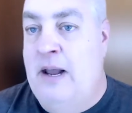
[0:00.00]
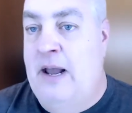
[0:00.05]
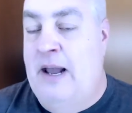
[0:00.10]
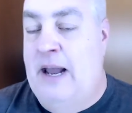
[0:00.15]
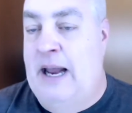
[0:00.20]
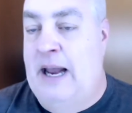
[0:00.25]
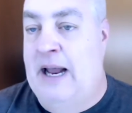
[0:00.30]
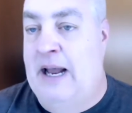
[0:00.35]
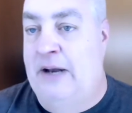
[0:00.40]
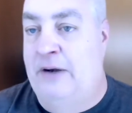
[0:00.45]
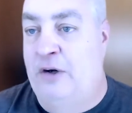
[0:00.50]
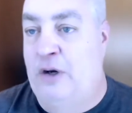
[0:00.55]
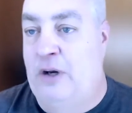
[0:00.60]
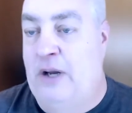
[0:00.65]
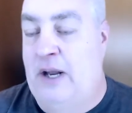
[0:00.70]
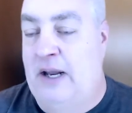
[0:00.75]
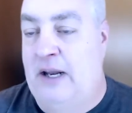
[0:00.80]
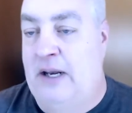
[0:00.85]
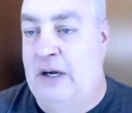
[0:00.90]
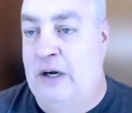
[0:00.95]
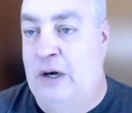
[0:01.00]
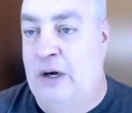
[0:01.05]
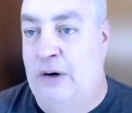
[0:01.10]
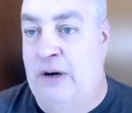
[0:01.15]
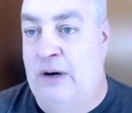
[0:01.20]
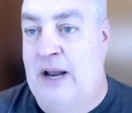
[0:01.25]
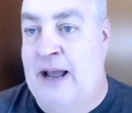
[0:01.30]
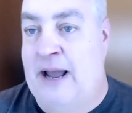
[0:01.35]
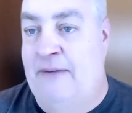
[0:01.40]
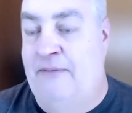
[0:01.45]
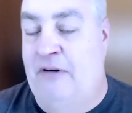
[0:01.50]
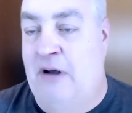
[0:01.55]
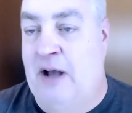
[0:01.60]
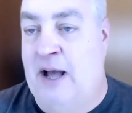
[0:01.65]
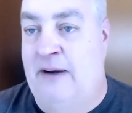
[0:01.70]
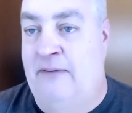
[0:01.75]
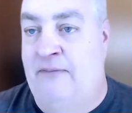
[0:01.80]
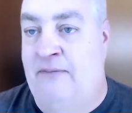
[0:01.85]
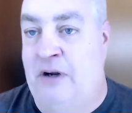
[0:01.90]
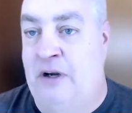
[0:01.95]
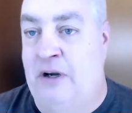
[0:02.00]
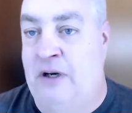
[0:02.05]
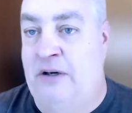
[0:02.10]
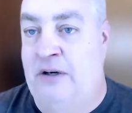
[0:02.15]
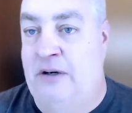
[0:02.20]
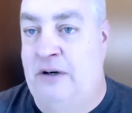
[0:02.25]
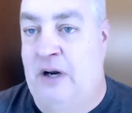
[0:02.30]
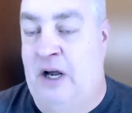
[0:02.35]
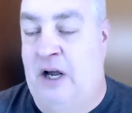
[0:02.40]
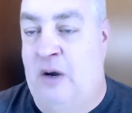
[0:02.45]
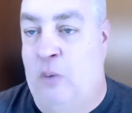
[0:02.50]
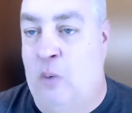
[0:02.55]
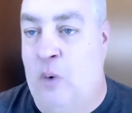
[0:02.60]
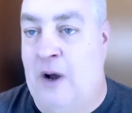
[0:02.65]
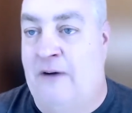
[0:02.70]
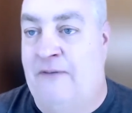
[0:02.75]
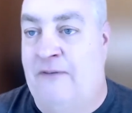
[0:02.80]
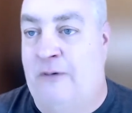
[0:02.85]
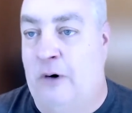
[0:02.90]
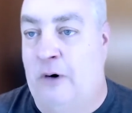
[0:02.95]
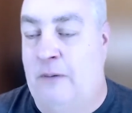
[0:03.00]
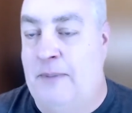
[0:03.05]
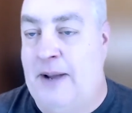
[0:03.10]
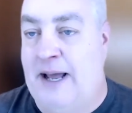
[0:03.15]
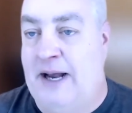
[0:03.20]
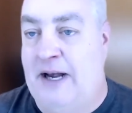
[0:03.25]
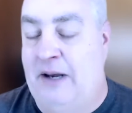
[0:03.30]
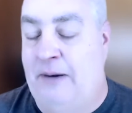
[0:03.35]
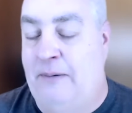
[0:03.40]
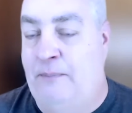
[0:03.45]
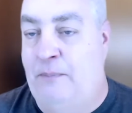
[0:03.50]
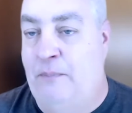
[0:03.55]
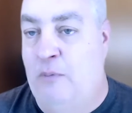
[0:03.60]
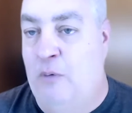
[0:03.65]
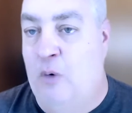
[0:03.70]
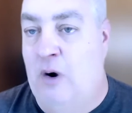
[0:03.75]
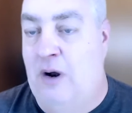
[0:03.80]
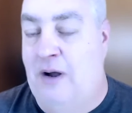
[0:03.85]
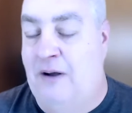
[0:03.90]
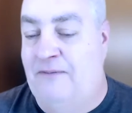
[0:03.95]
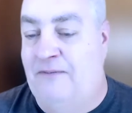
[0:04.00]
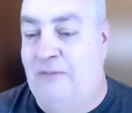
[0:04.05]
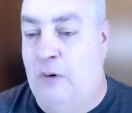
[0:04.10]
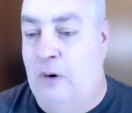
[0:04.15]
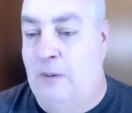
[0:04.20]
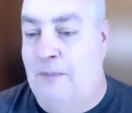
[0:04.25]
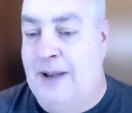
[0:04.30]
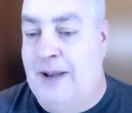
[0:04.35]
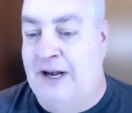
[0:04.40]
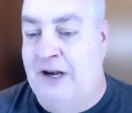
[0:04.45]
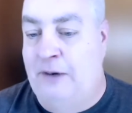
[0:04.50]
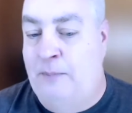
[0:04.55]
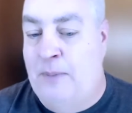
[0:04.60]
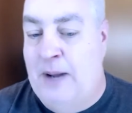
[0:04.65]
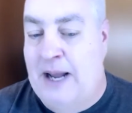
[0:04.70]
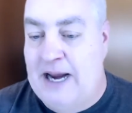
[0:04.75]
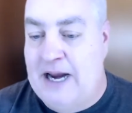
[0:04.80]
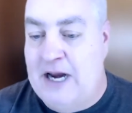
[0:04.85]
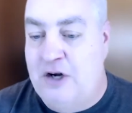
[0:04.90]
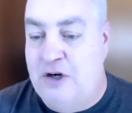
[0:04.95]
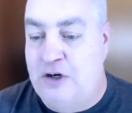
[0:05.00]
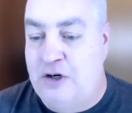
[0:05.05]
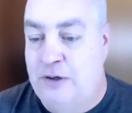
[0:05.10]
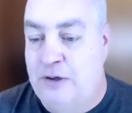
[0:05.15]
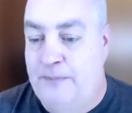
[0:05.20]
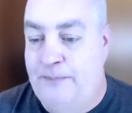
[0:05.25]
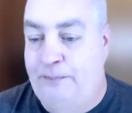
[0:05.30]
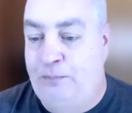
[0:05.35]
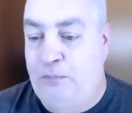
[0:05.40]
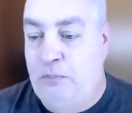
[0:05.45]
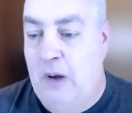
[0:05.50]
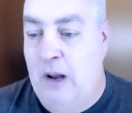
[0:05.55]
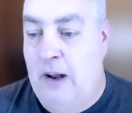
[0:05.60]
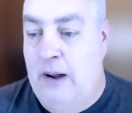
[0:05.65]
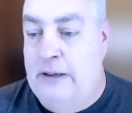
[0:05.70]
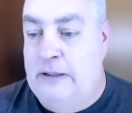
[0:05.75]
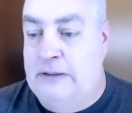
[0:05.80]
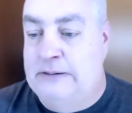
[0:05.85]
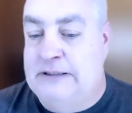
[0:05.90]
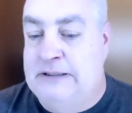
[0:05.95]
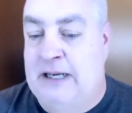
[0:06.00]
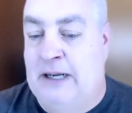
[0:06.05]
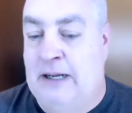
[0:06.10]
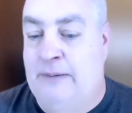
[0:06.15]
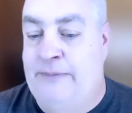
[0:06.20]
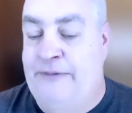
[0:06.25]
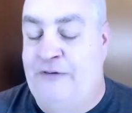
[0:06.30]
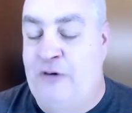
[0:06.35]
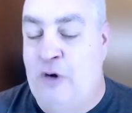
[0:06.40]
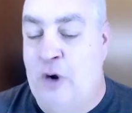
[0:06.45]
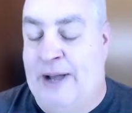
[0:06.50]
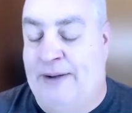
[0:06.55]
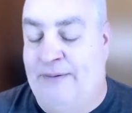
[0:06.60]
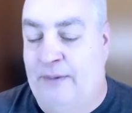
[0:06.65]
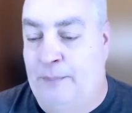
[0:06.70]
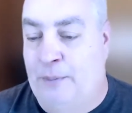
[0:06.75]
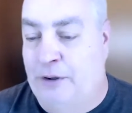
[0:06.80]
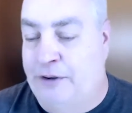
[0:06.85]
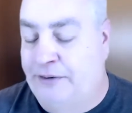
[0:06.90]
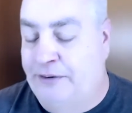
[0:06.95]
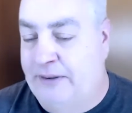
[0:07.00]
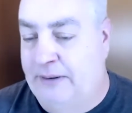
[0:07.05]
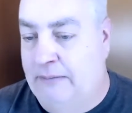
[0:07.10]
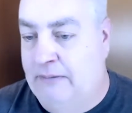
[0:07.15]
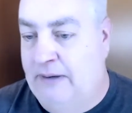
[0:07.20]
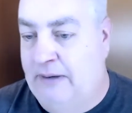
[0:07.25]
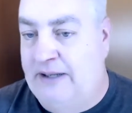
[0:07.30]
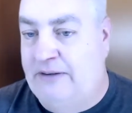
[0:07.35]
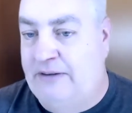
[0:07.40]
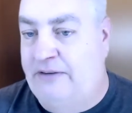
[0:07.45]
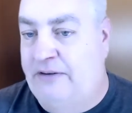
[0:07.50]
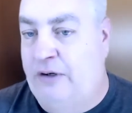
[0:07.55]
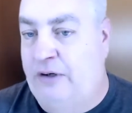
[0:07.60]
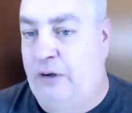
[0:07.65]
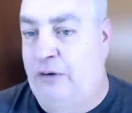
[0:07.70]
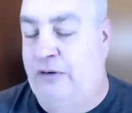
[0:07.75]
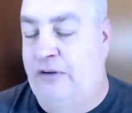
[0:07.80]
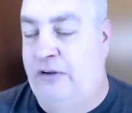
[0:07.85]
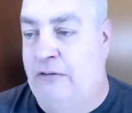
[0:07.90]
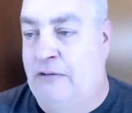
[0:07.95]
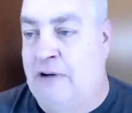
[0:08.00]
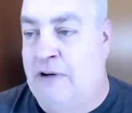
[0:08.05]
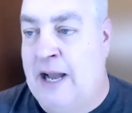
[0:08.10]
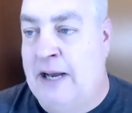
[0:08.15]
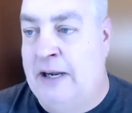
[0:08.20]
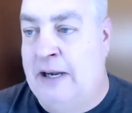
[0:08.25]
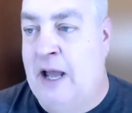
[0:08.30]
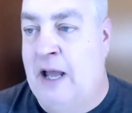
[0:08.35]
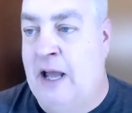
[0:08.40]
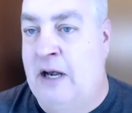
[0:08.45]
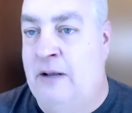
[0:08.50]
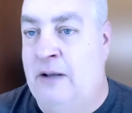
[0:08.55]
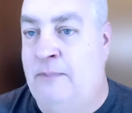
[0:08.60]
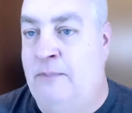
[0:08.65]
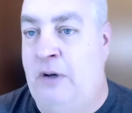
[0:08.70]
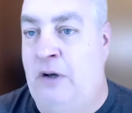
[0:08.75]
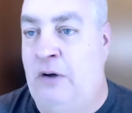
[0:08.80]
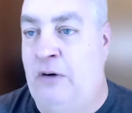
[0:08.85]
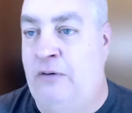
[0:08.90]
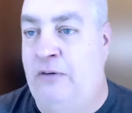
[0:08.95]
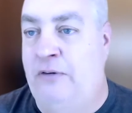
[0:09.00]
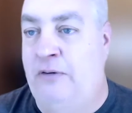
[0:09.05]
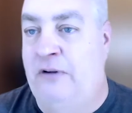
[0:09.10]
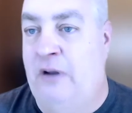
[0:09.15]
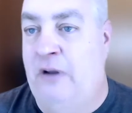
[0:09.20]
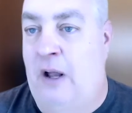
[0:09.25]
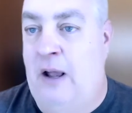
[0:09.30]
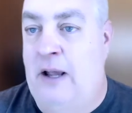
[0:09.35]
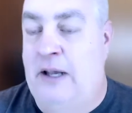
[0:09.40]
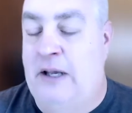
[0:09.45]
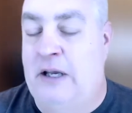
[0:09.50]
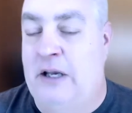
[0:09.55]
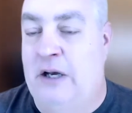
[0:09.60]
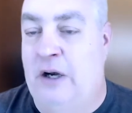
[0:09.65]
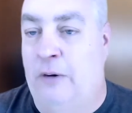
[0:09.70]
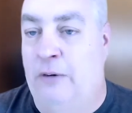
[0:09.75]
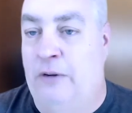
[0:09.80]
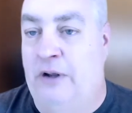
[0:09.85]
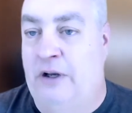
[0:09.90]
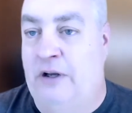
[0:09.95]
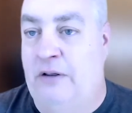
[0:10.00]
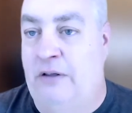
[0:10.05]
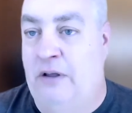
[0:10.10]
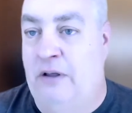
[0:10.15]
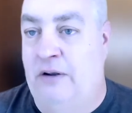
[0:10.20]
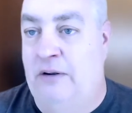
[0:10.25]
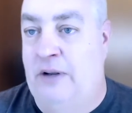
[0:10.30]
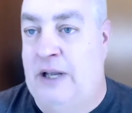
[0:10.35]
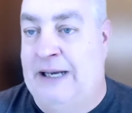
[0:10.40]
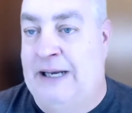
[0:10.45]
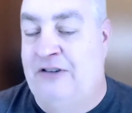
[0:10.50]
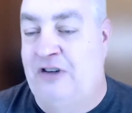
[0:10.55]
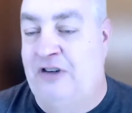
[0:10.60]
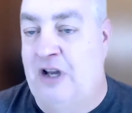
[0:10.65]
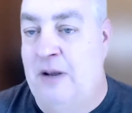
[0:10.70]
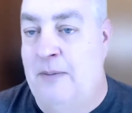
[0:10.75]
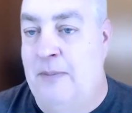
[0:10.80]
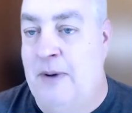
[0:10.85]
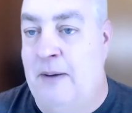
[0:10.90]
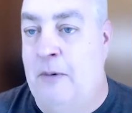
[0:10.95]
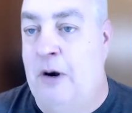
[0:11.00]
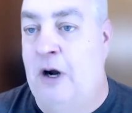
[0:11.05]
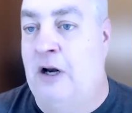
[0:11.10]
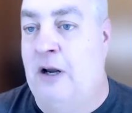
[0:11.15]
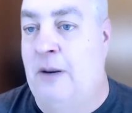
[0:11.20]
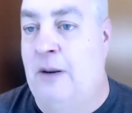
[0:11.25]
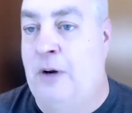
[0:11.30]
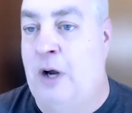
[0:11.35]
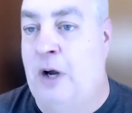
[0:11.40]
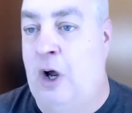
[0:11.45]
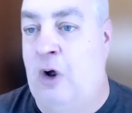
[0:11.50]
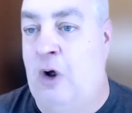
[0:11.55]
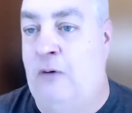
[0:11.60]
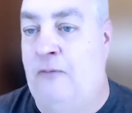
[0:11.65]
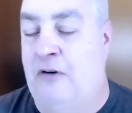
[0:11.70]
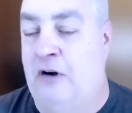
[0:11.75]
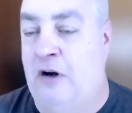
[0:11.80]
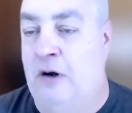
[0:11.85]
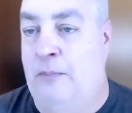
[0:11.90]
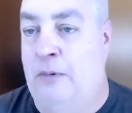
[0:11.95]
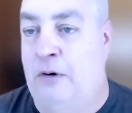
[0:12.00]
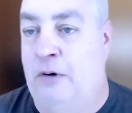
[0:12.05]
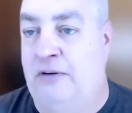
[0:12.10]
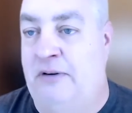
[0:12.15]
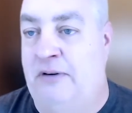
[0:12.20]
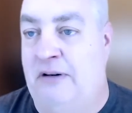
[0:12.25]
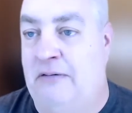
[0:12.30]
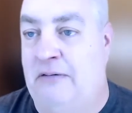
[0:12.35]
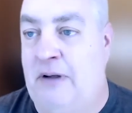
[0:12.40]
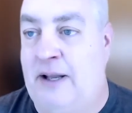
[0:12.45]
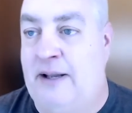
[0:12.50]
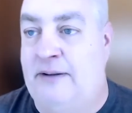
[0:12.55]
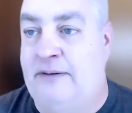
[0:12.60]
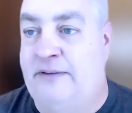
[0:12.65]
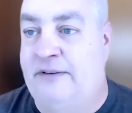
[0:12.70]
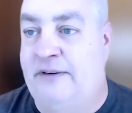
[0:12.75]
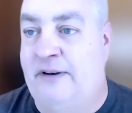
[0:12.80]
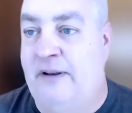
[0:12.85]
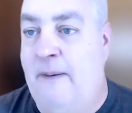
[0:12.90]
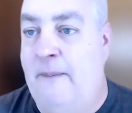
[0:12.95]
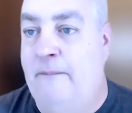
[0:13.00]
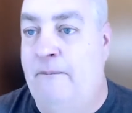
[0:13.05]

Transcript: and you have a lot of good well-formatted page. If you have a bulleted list, use the line item, use the HTML markup code for your bulleted list,